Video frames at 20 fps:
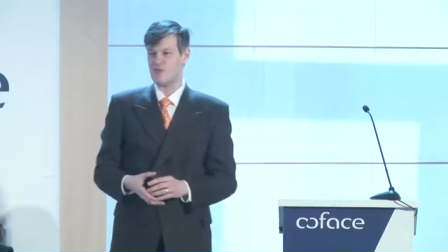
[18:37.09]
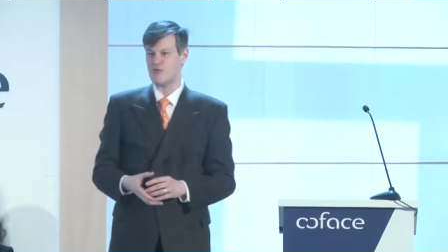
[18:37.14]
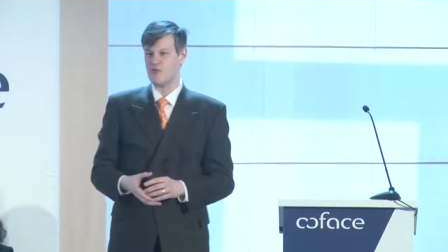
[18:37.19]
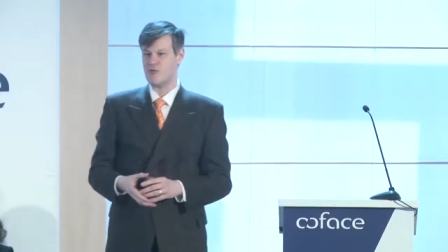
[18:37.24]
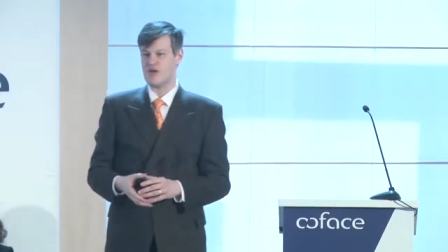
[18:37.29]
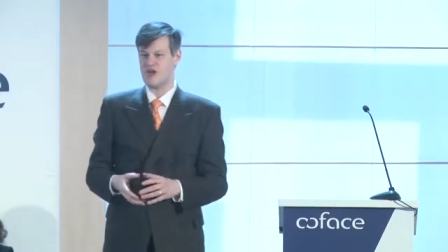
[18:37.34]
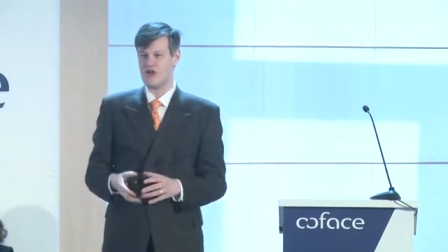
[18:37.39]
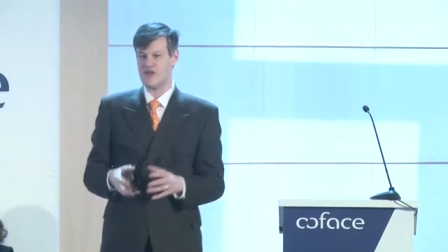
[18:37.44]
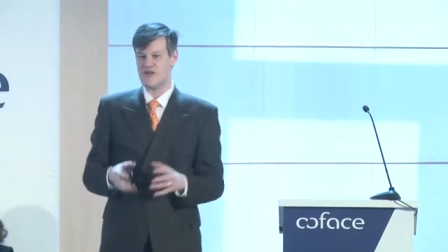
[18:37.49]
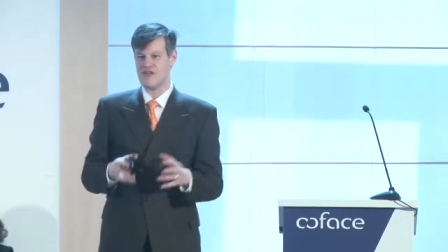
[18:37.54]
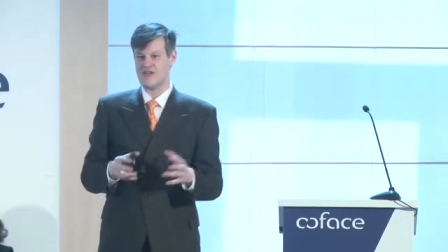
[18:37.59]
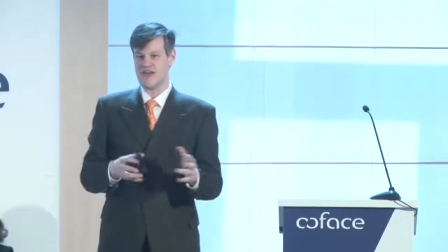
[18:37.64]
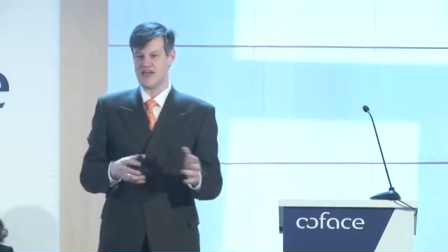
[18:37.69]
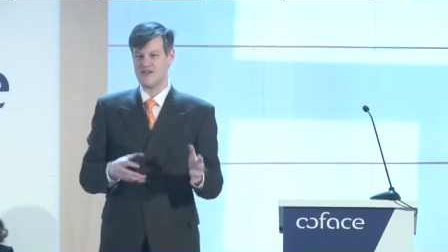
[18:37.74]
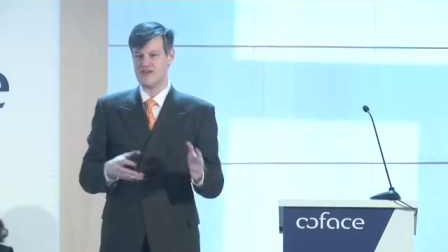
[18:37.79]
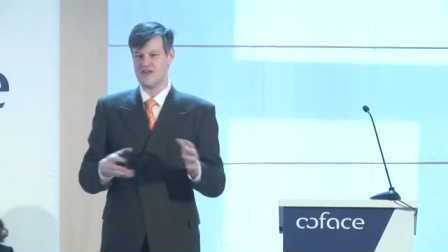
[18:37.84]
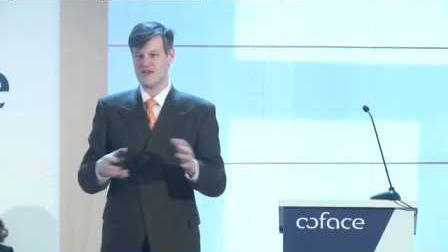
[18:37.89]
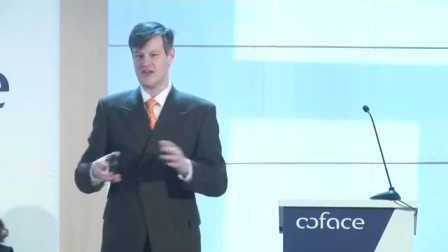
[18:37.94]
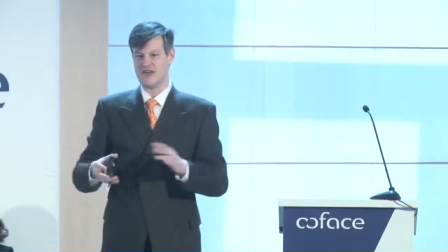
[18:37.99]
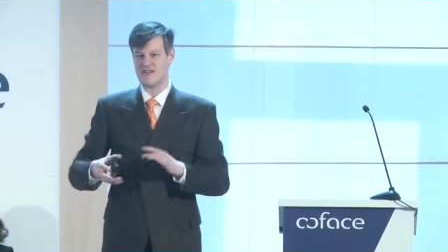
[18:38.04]
but we know
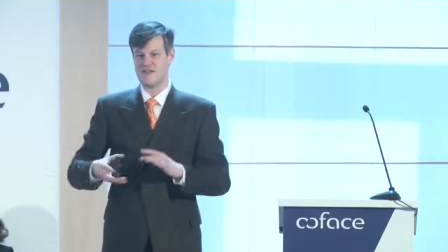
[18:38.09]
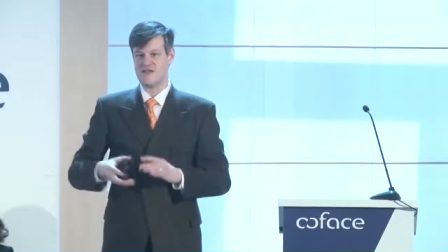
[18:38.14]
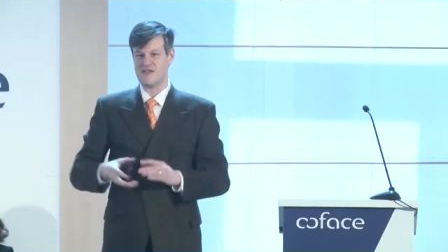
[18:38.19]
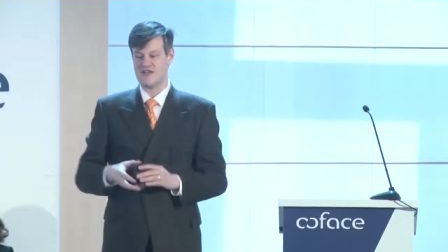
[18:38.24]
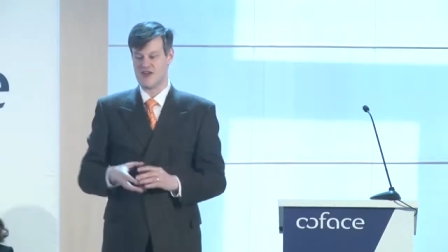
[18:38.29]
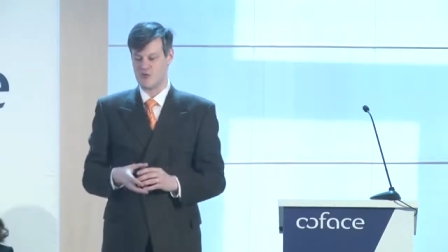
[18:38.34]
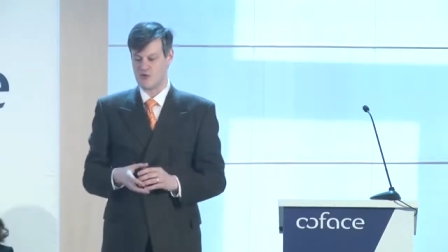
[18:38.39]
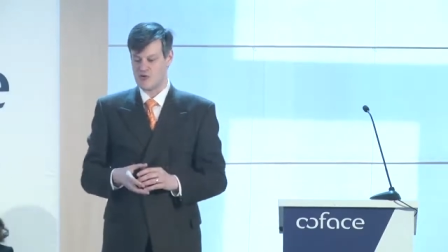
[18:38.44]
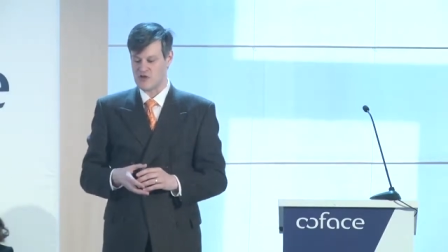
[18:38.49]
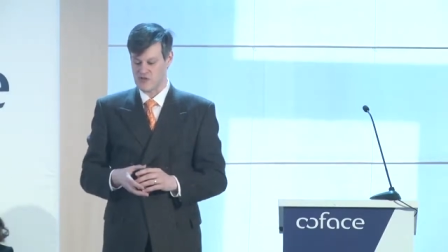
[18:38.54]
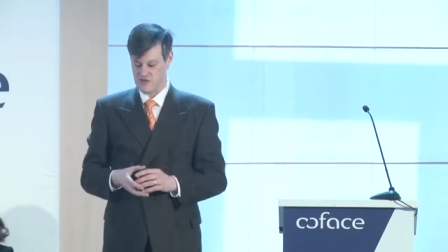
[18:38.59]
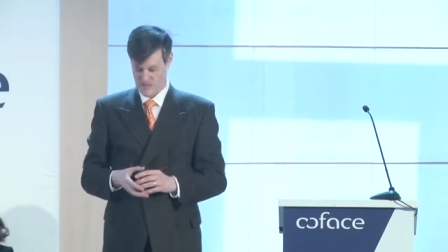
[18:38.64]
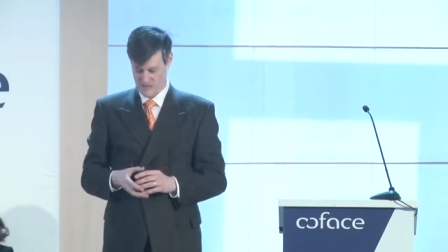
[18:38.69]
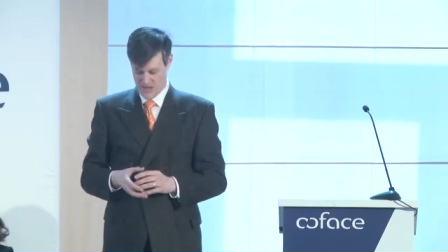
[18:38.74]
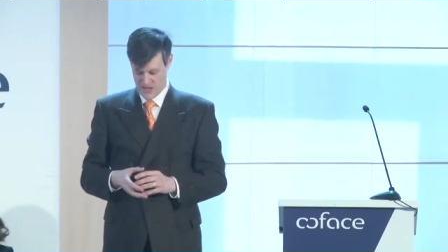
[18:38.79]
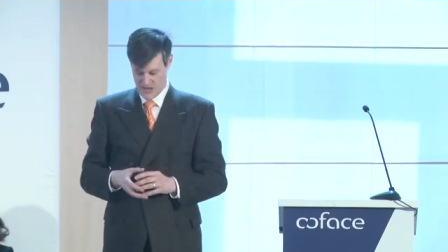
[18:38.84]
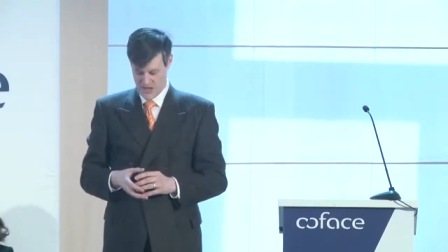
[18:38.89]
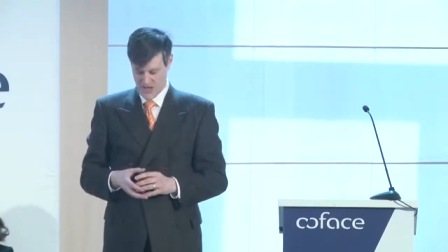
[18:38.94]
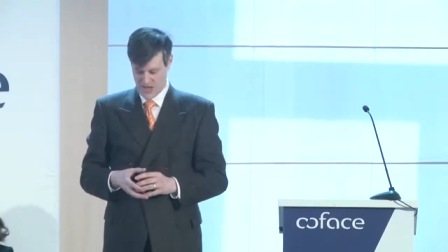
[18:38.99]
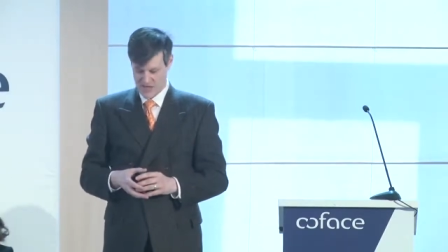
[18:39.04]
that's not at the same rhythm.
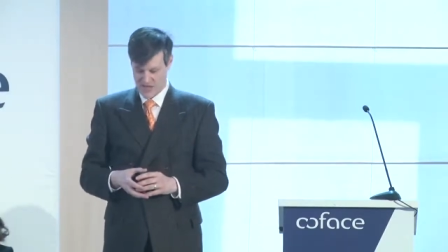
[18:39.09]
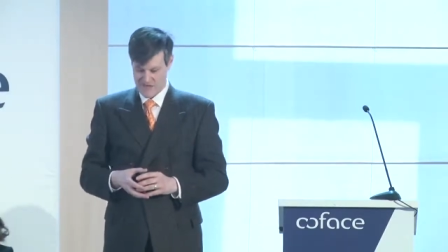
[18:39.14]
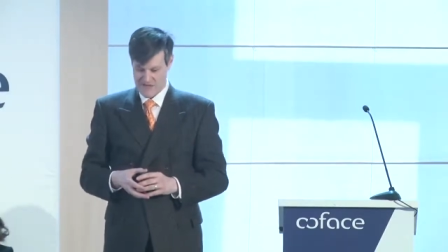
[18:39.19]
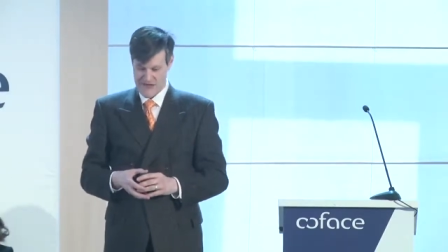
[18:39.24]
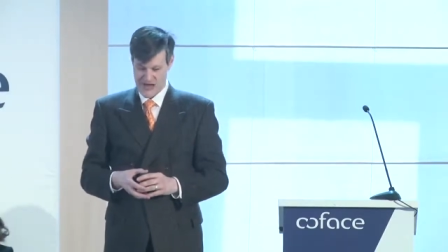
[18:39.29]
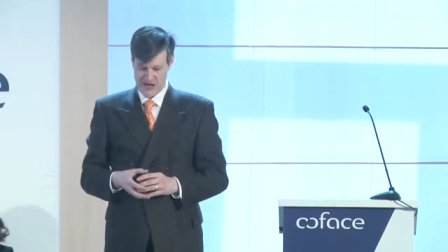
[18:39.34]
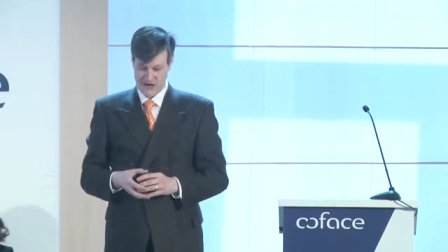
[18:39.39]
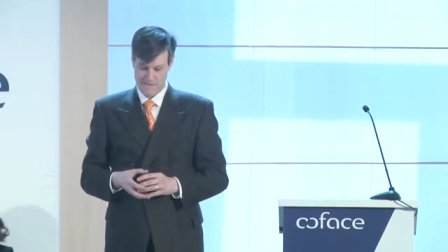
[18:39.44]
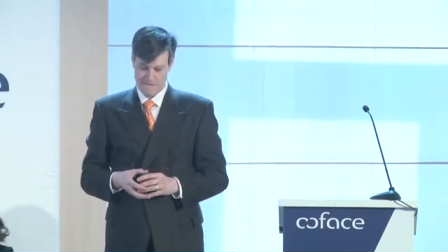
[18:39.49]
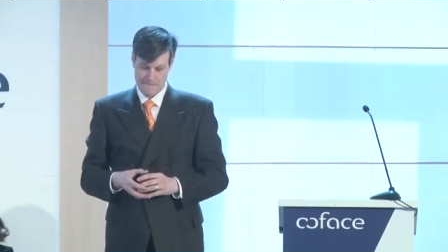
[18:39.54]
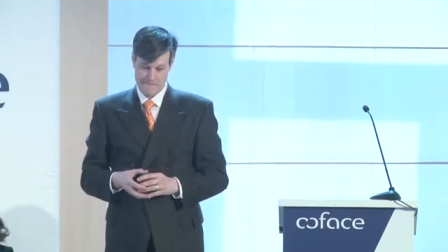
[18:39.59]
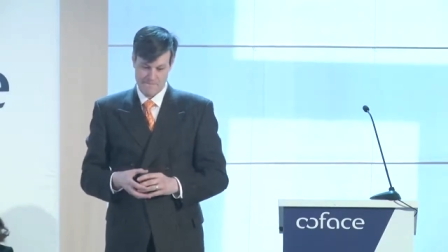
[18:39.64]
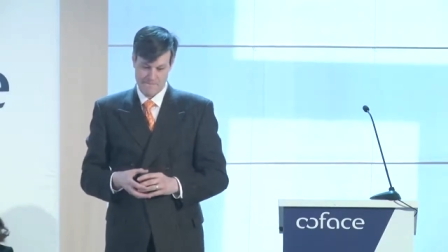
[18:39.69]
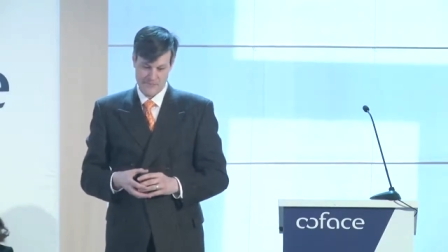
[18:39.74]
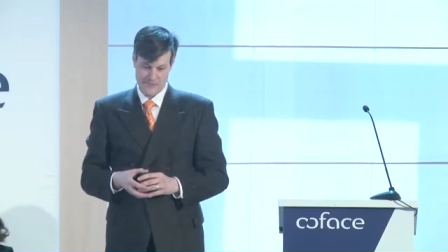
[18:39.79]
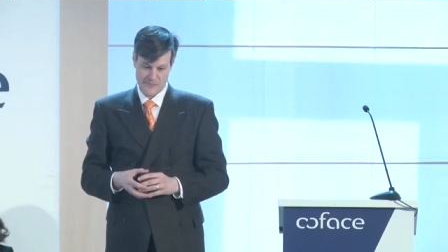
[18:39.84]
Now,